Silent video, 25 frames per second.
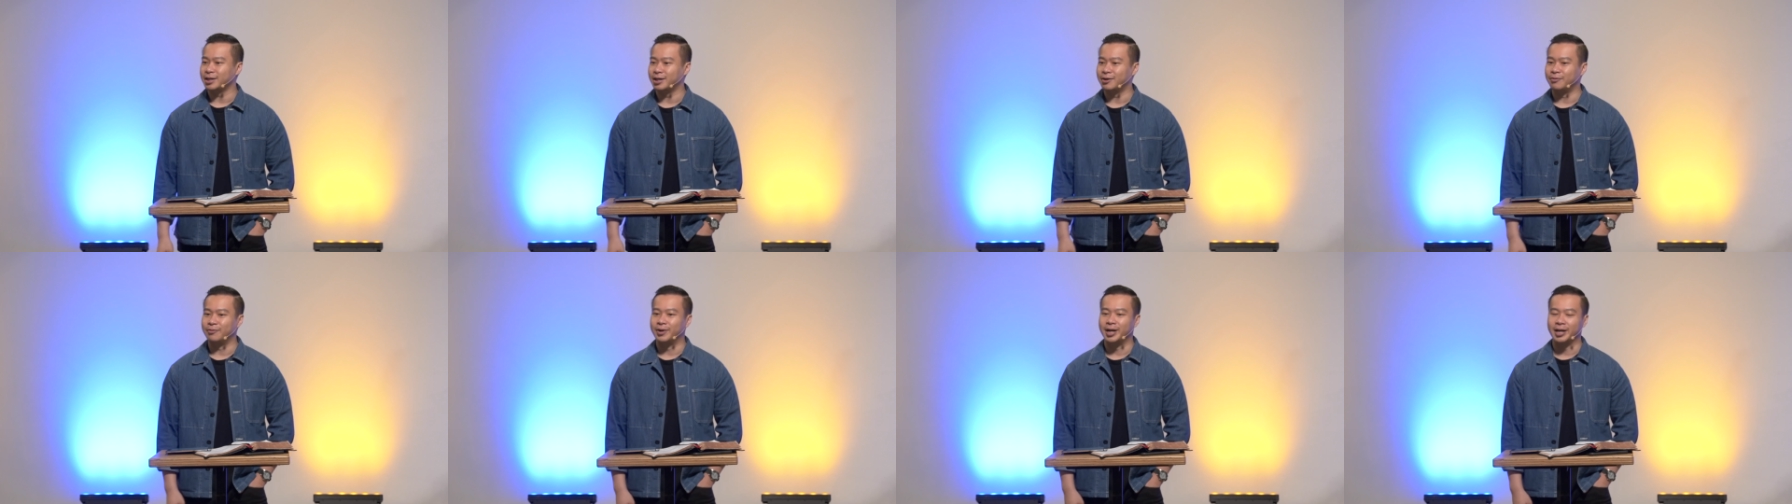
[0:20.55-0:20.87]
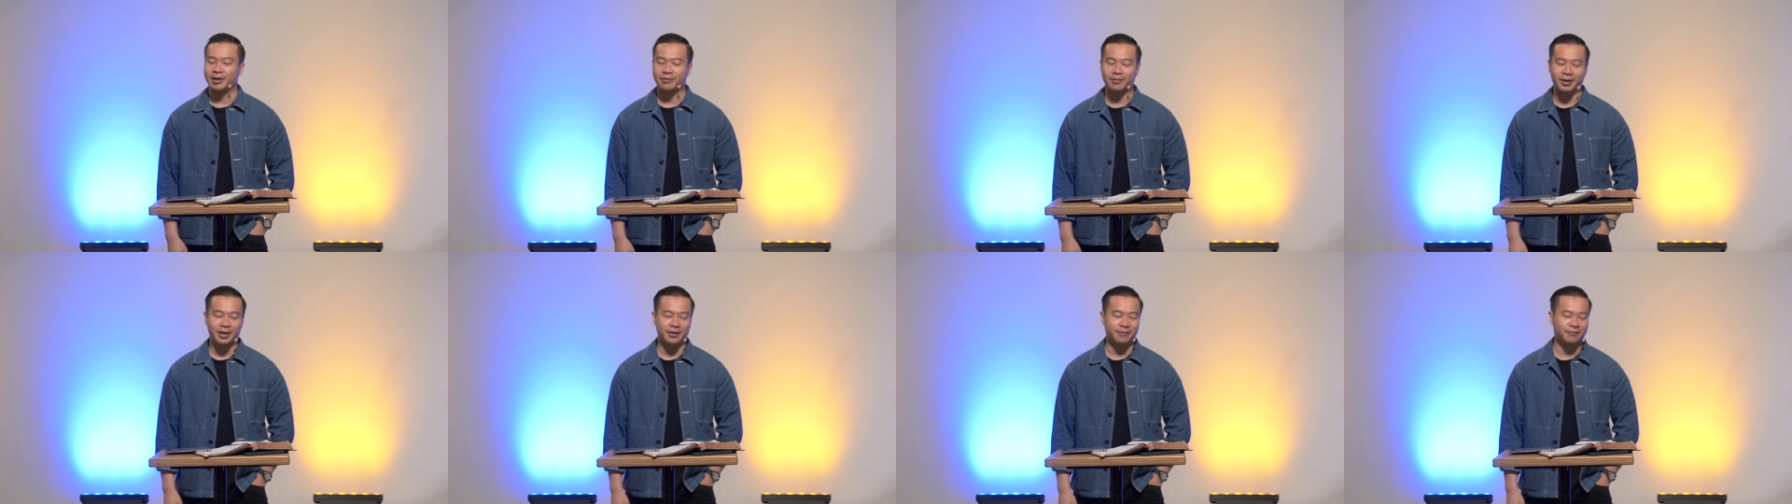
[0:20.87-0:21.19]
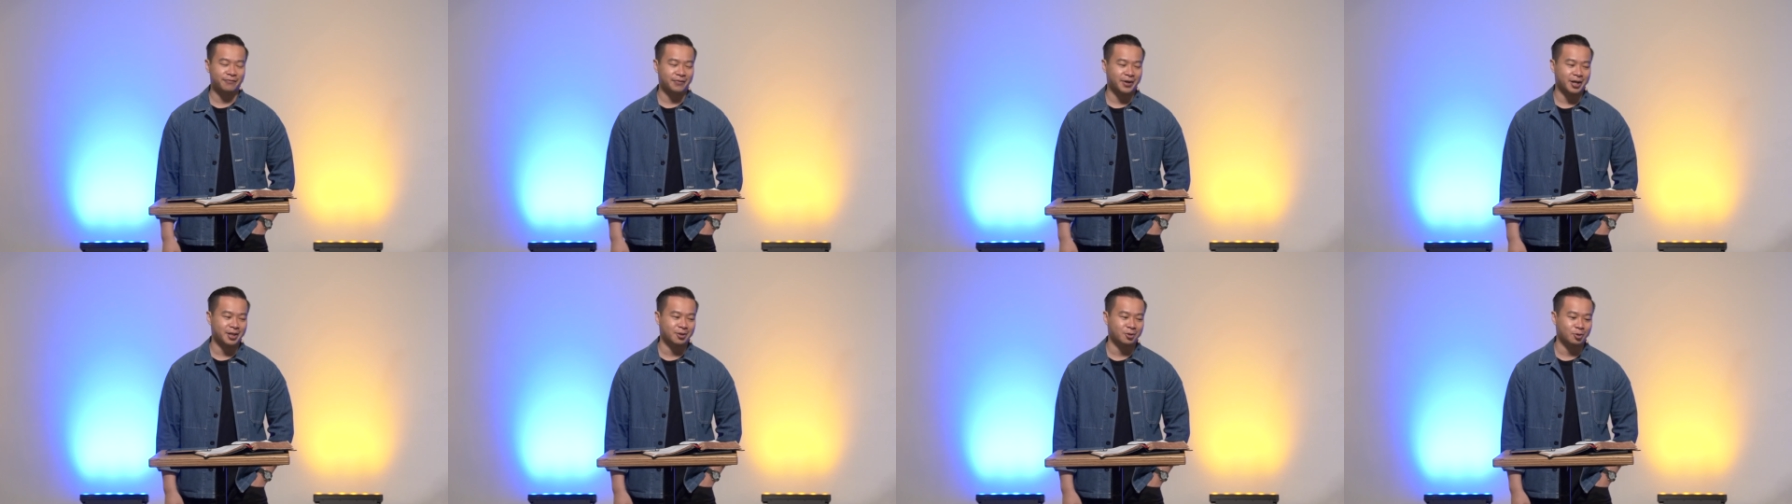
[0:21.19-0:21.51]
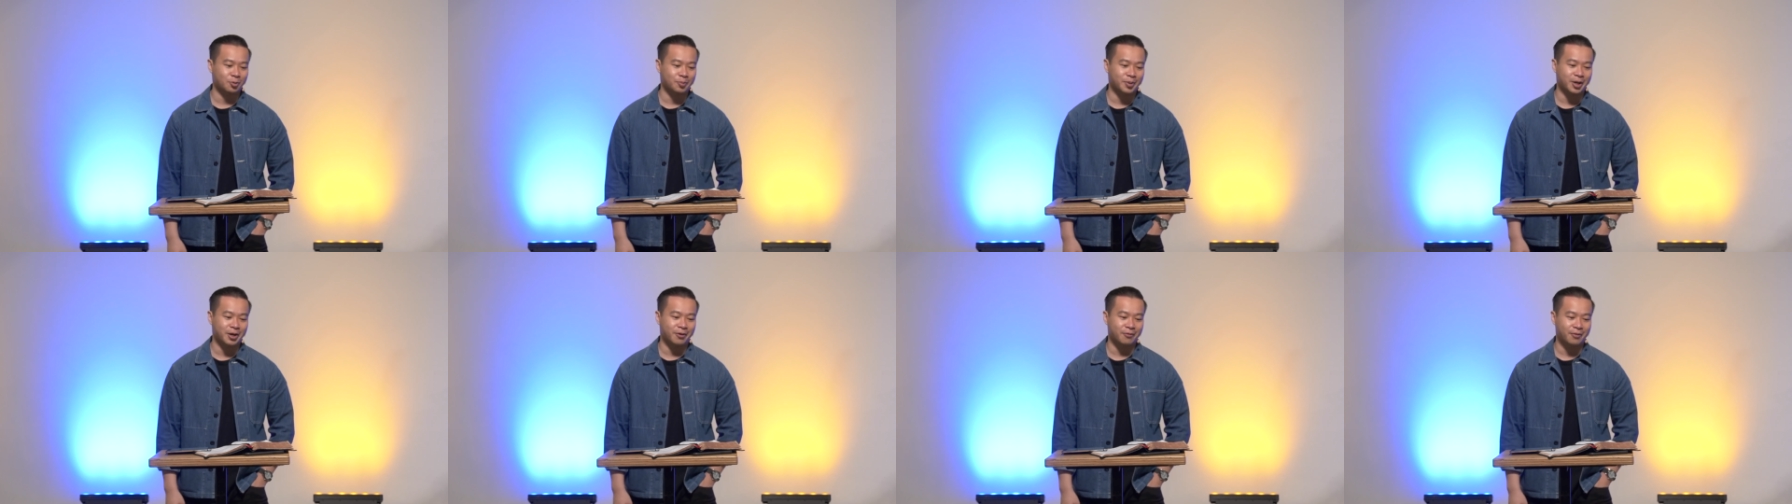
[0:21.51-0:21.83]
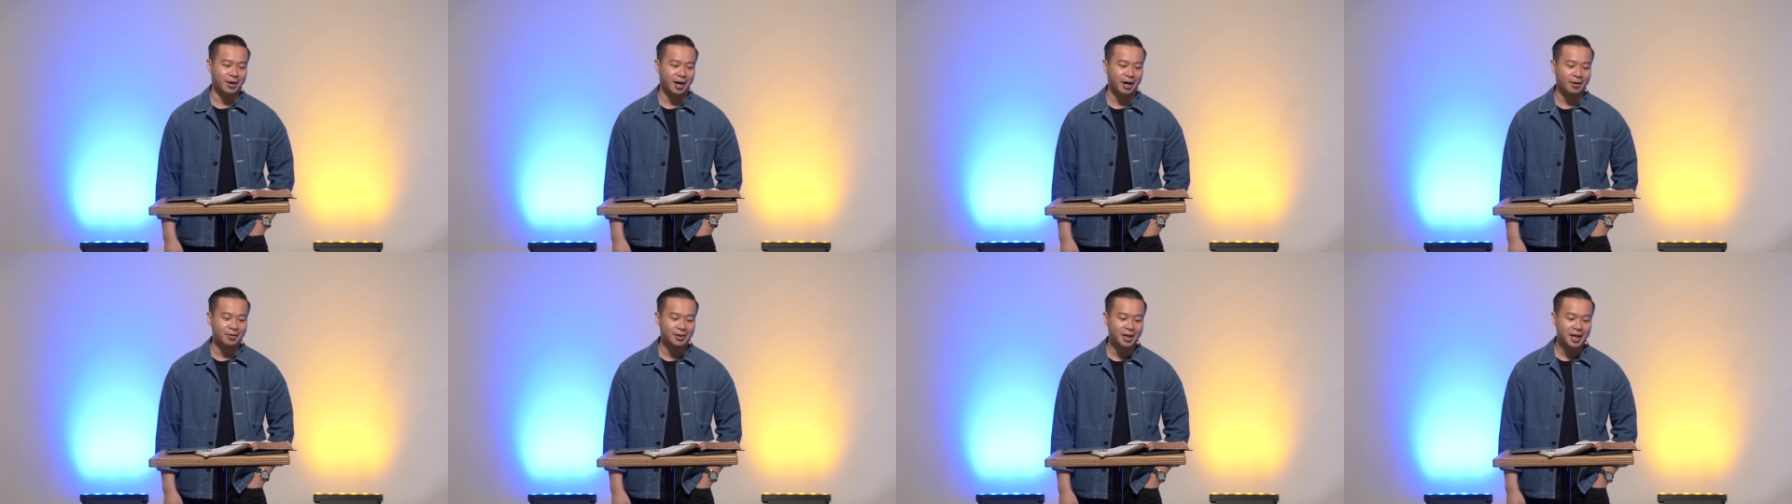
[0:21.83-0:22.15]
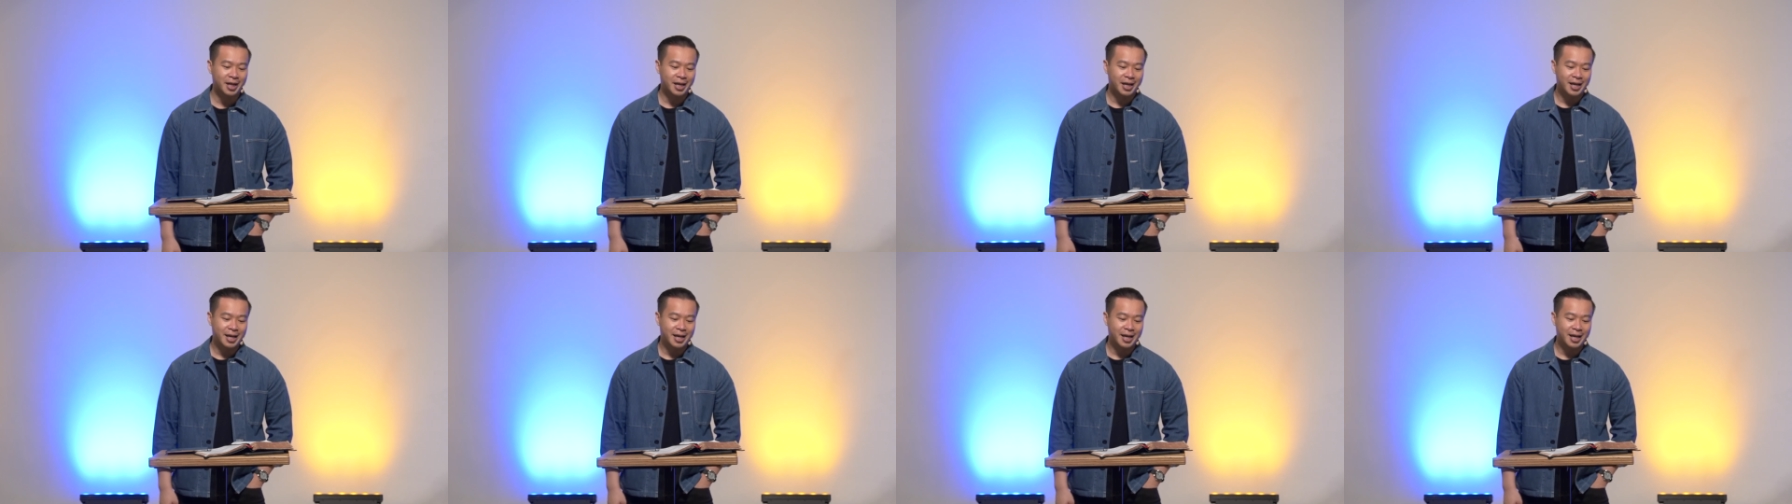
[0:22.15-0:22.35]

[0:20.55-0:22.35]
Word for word: Uh, really, really fun to be around.